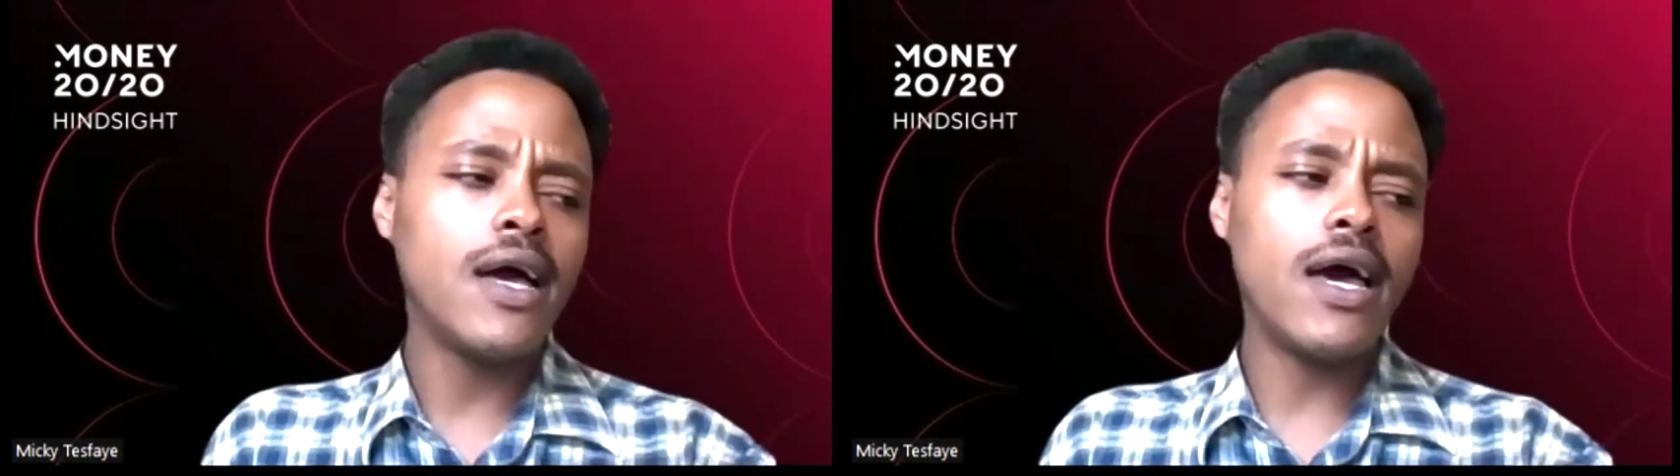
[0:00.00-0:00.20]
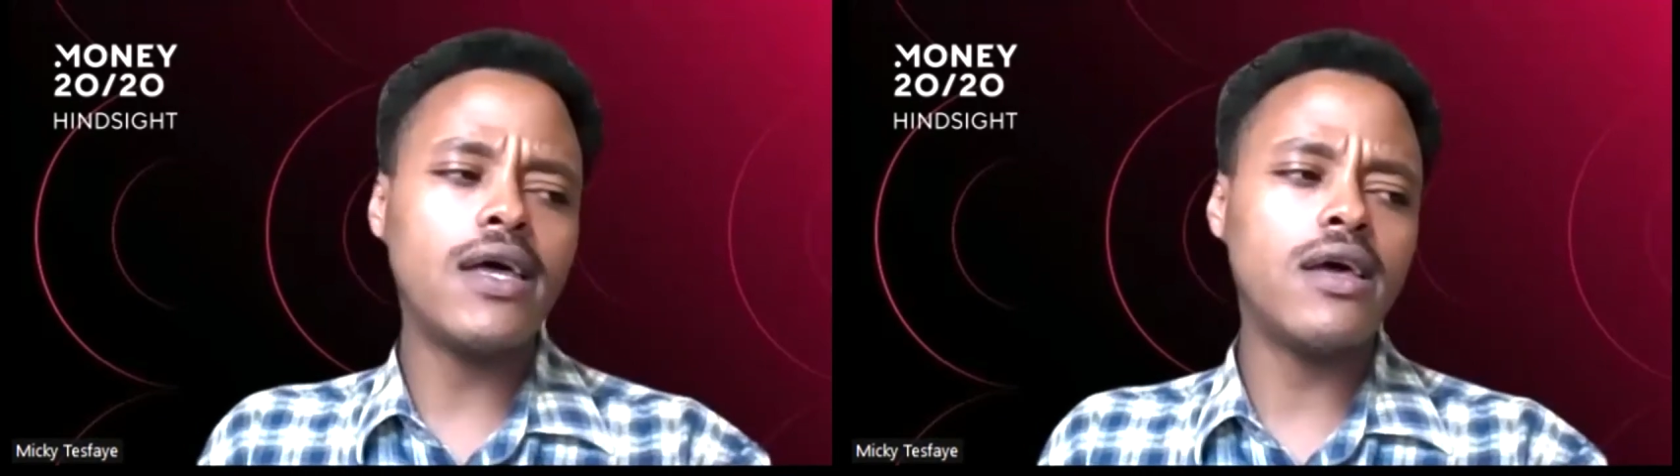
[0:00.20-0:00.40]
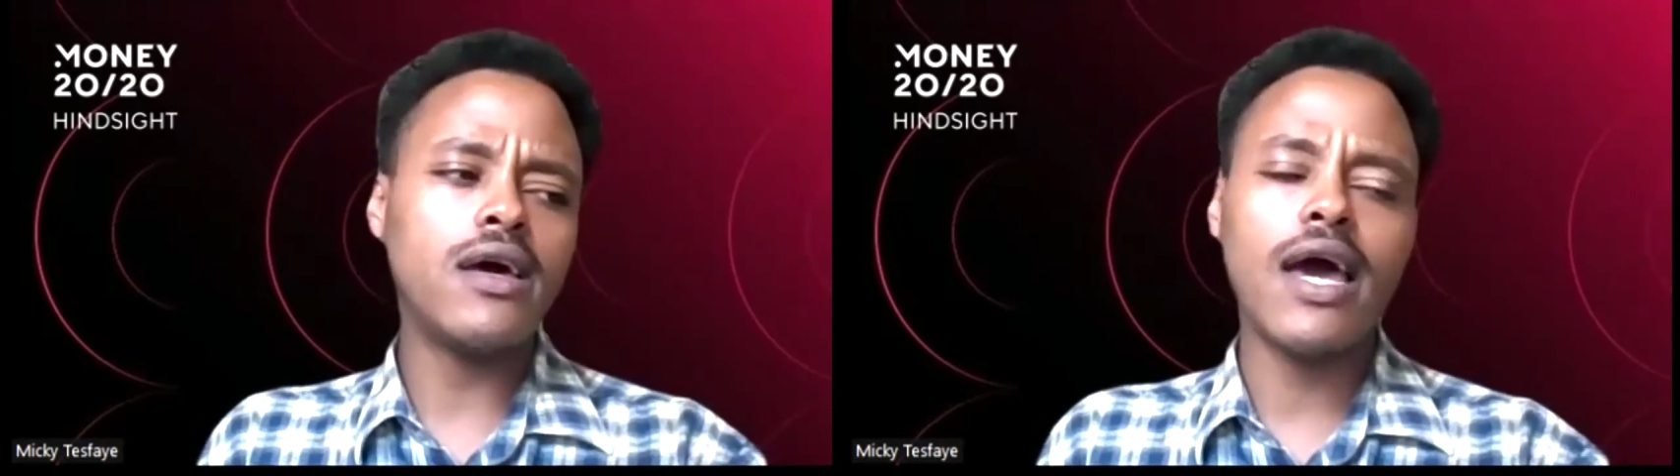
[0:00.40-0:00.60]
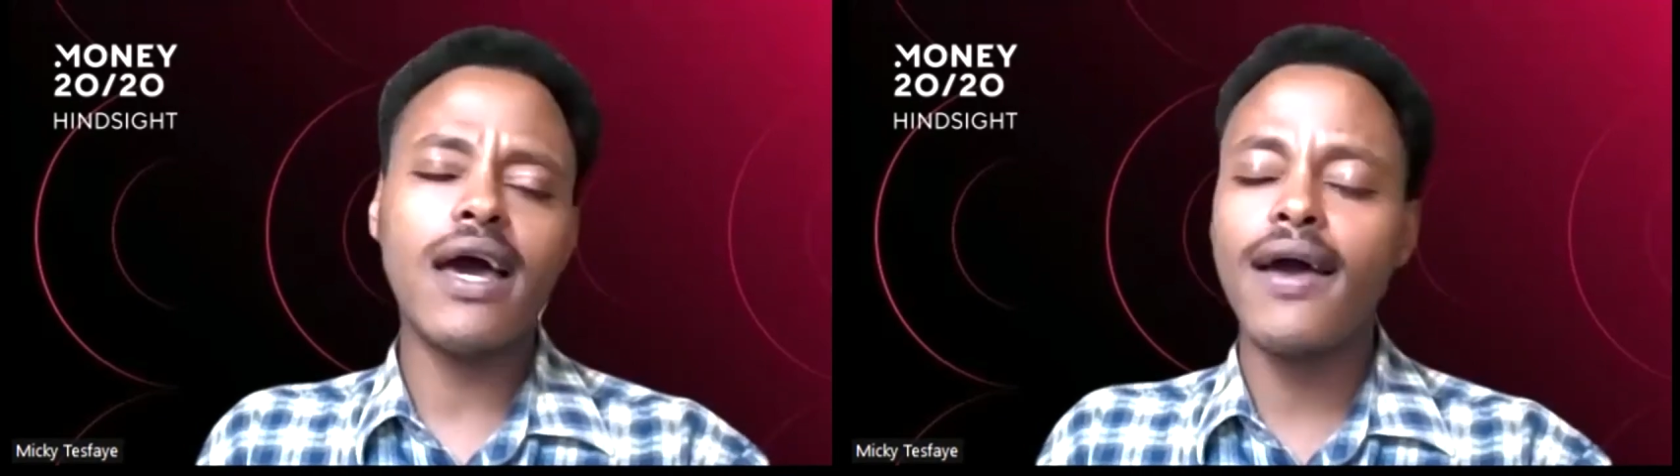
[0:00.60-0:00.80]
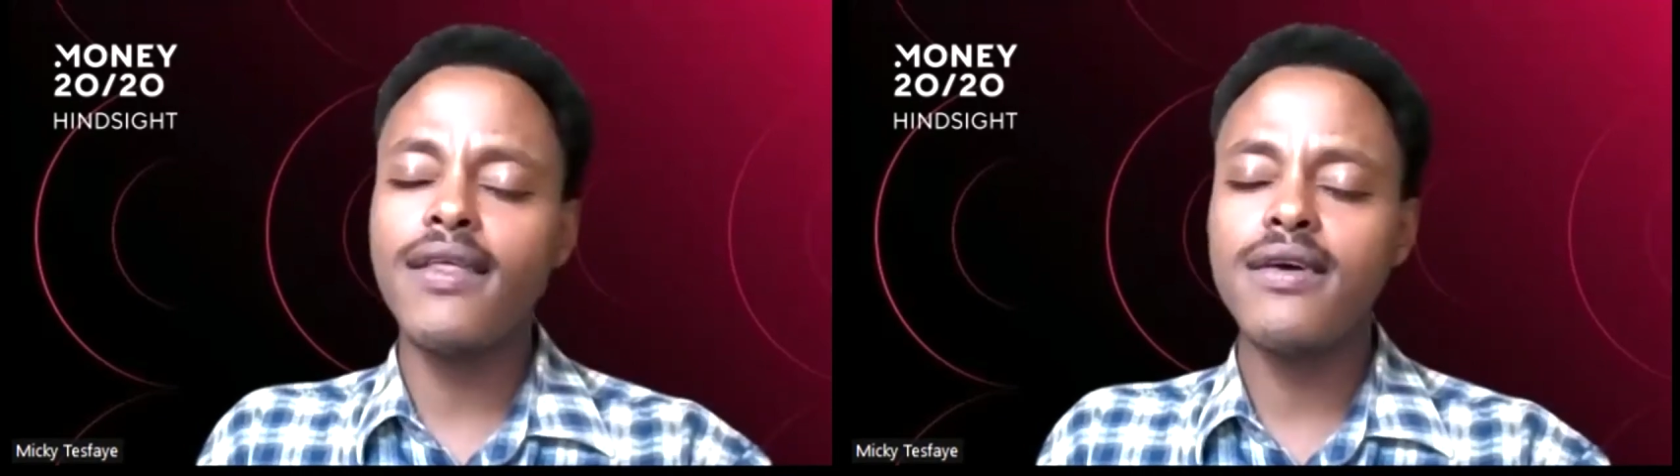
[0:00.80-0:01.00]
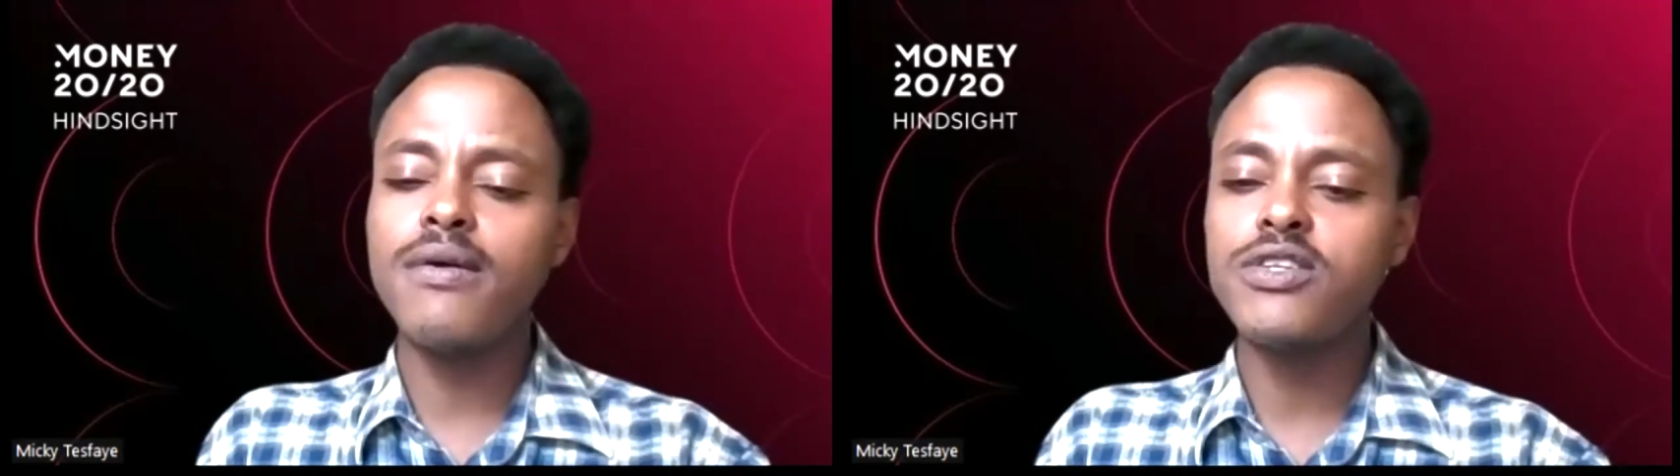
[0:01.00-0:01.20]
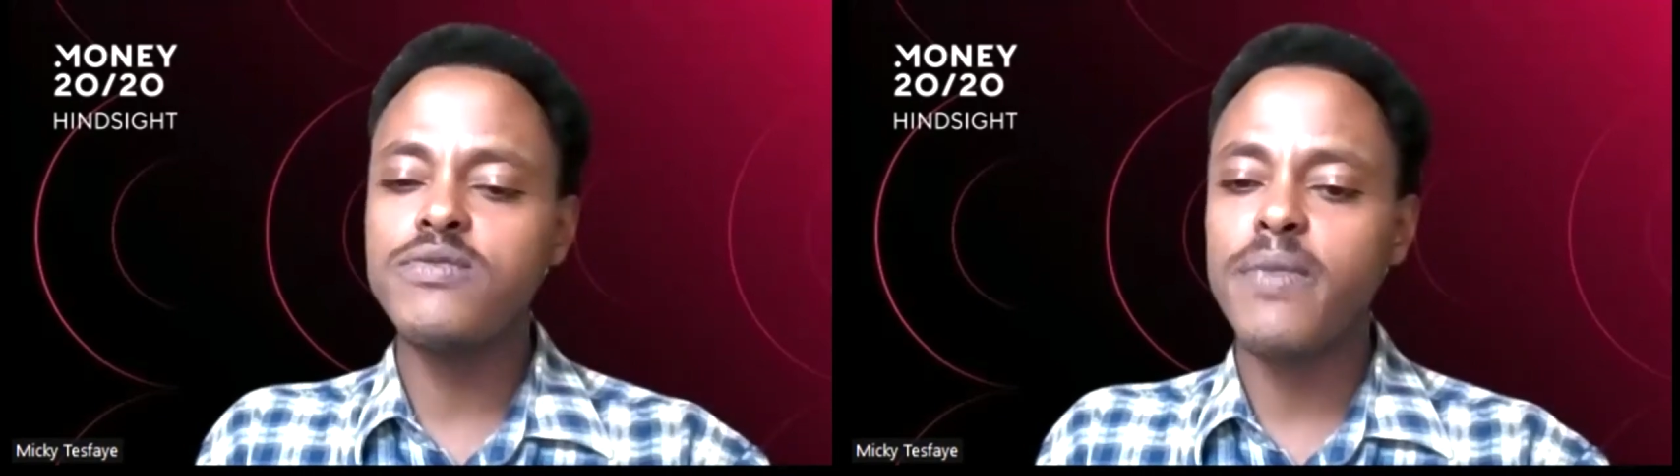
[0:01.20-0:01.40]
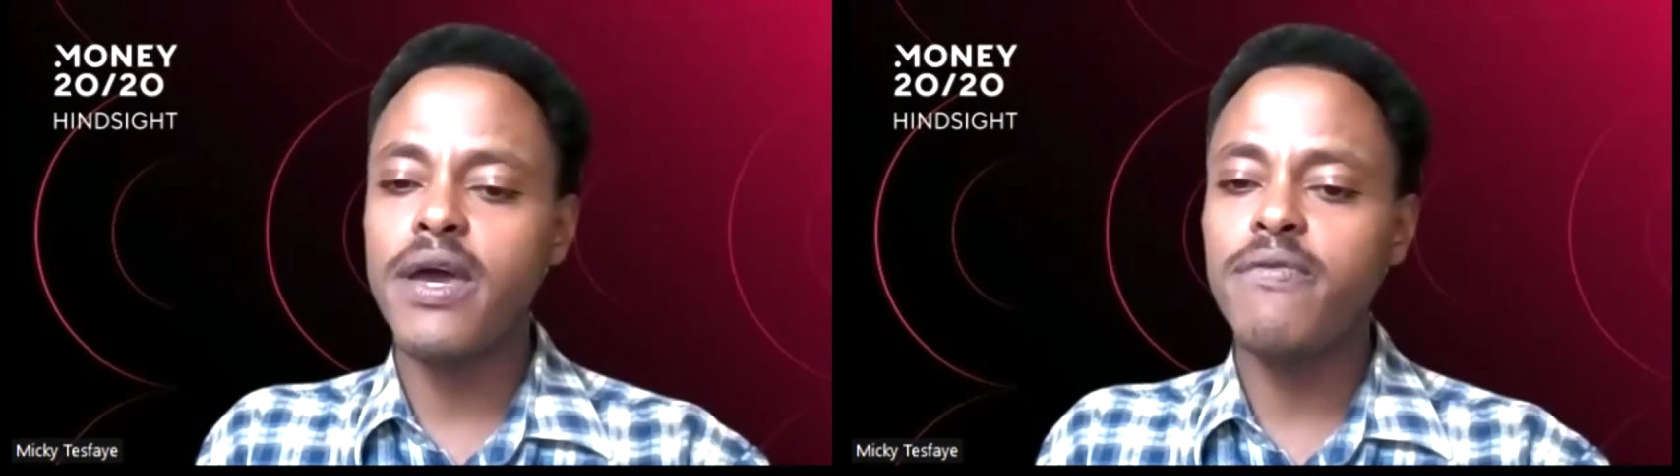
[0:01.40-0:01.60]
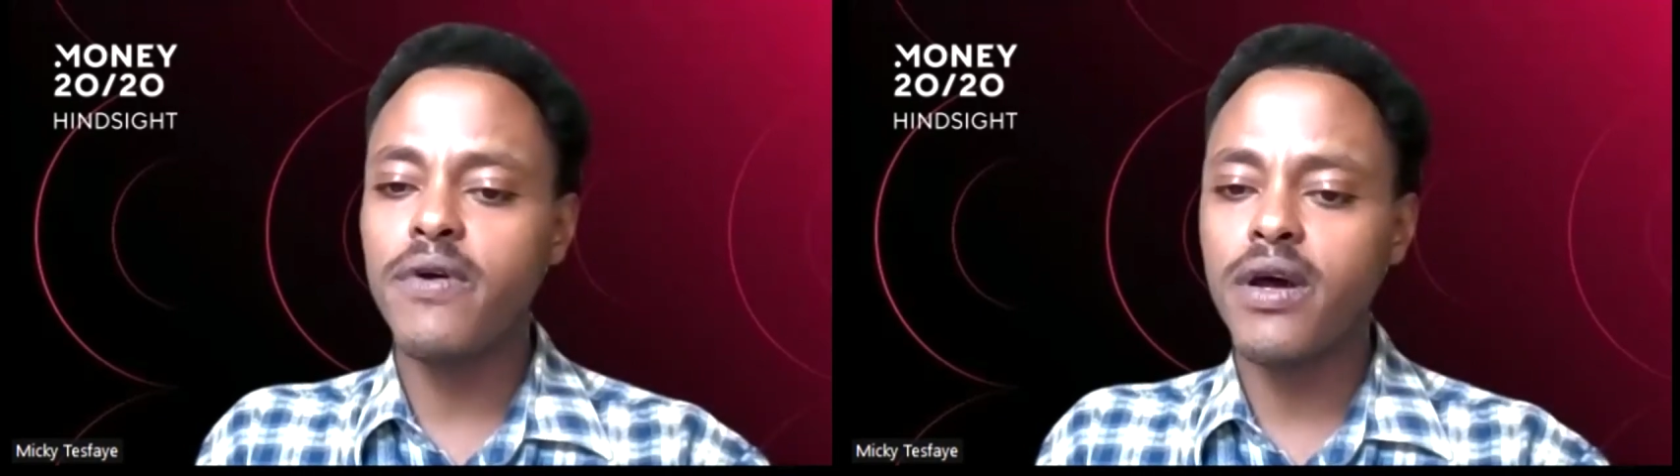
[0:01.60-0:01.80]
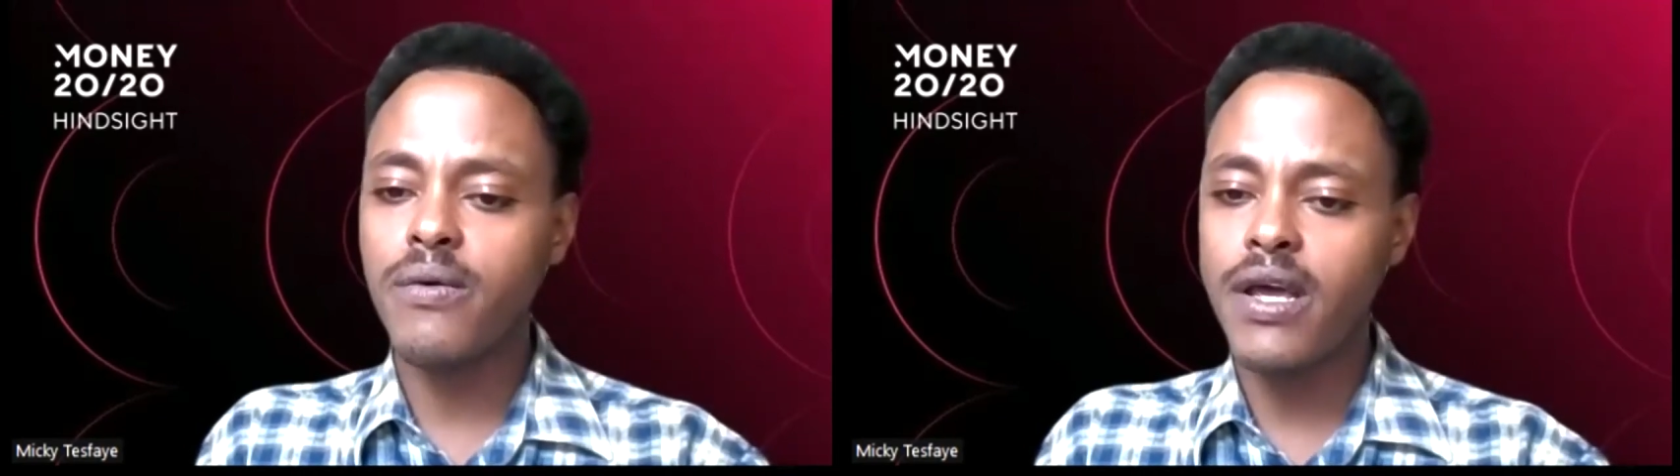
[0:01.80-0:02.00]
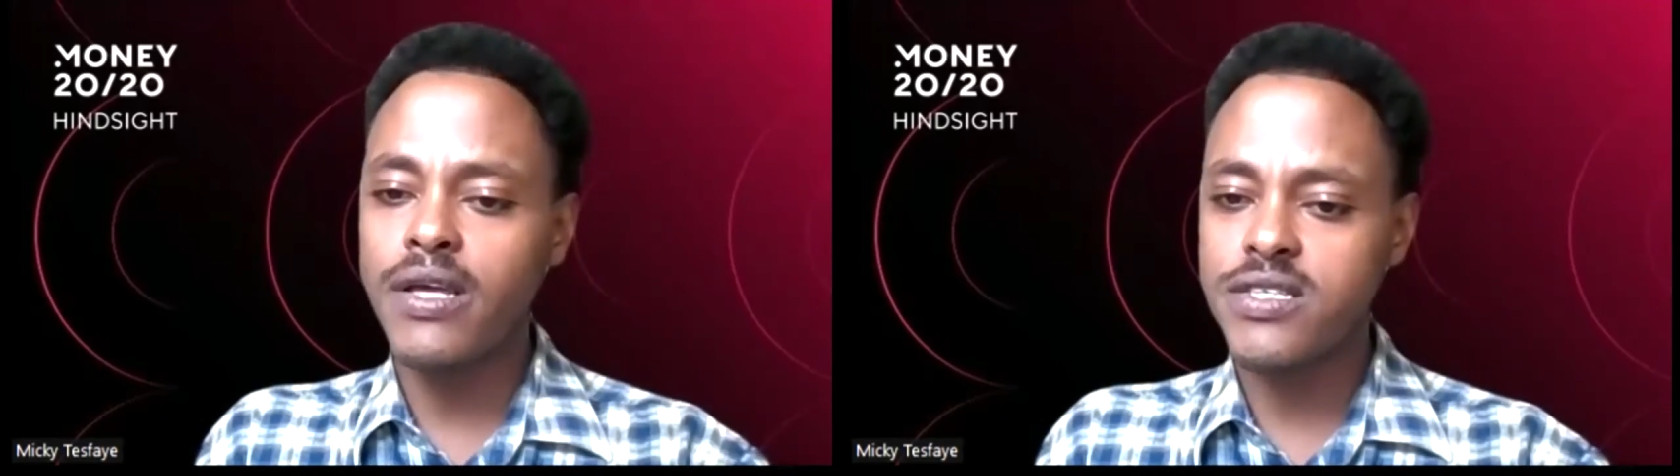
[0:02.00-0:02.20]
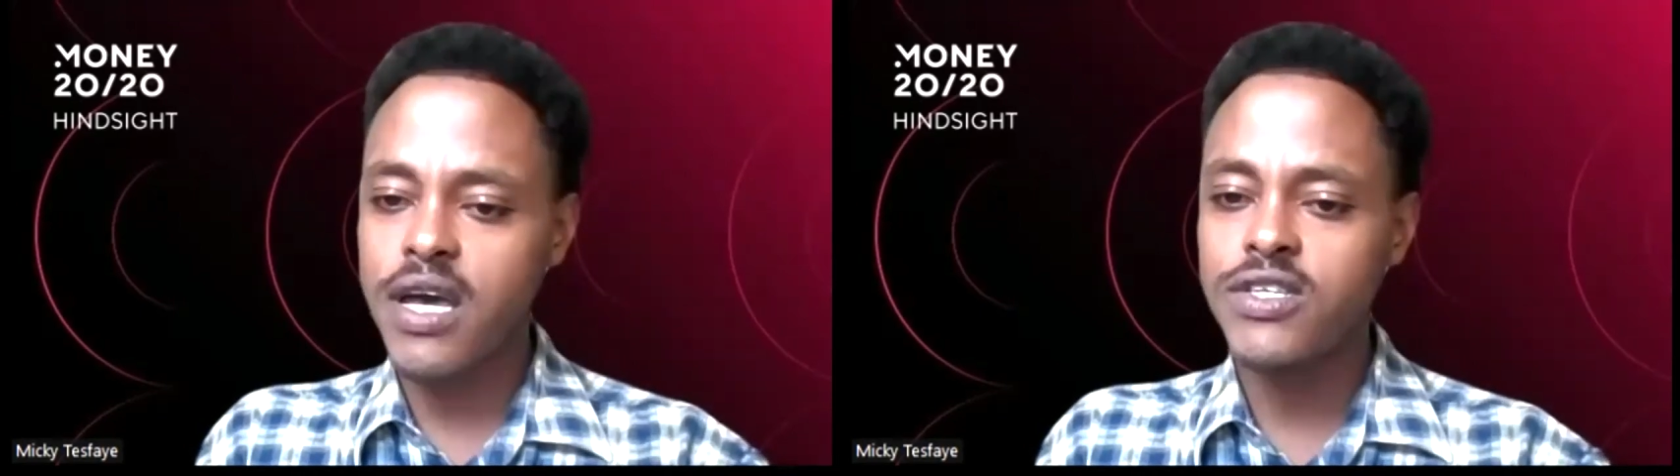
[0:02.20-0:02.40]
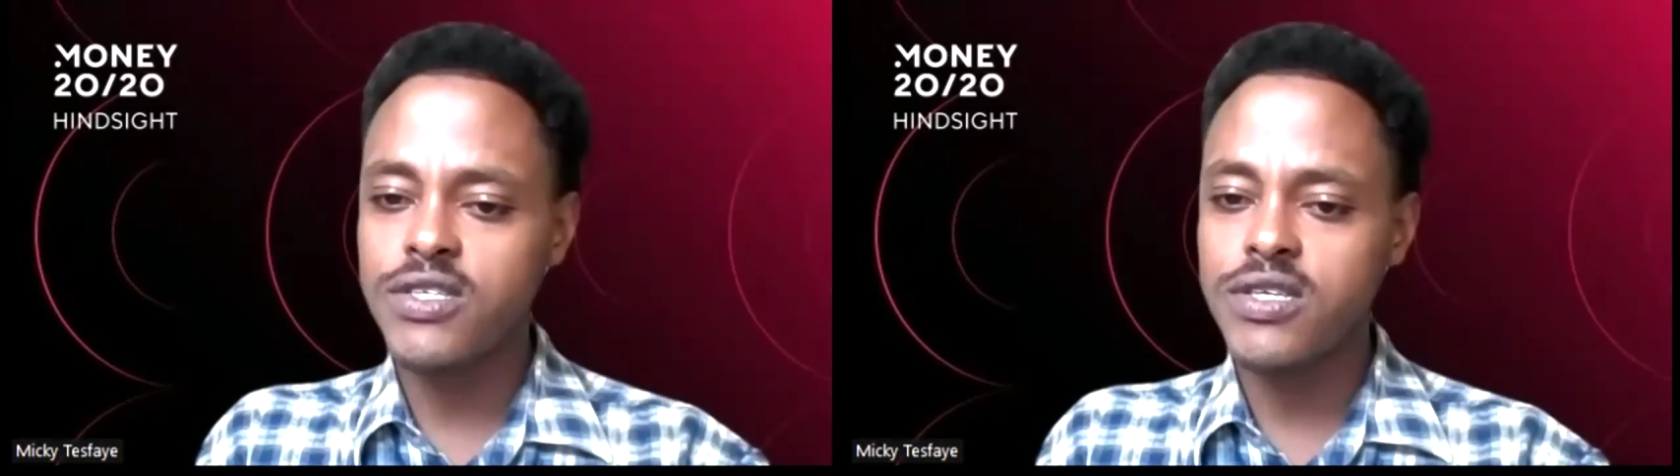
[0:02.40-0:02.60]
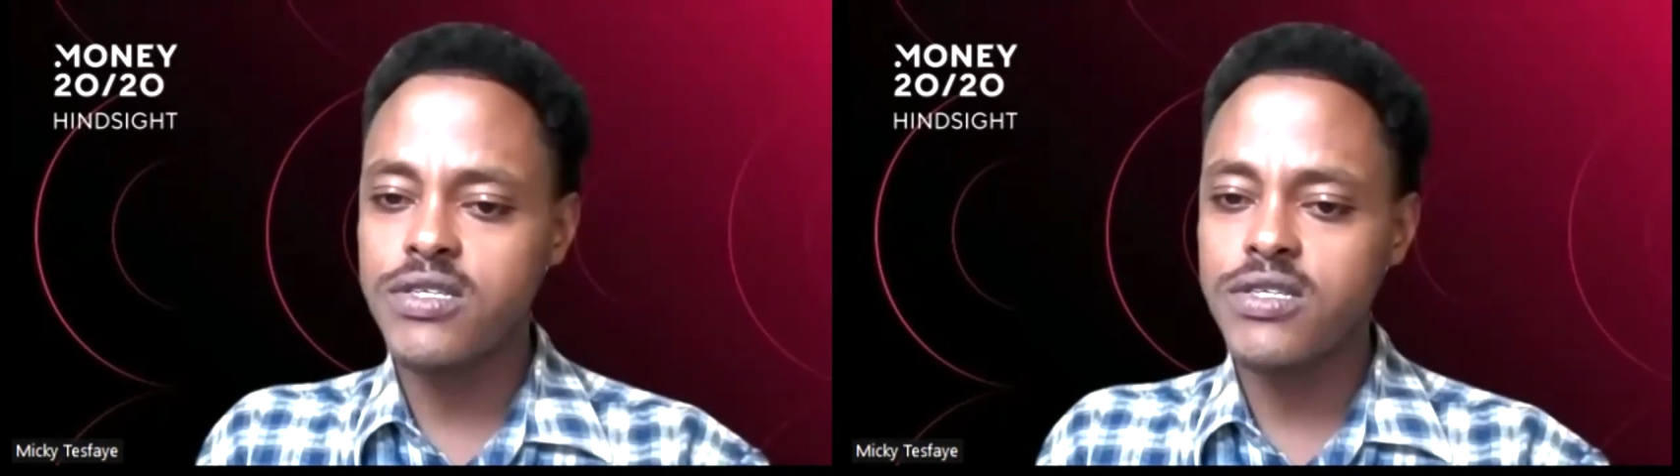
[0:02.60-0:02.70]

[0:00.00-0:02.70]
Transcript: and and I, I think it just made for a great session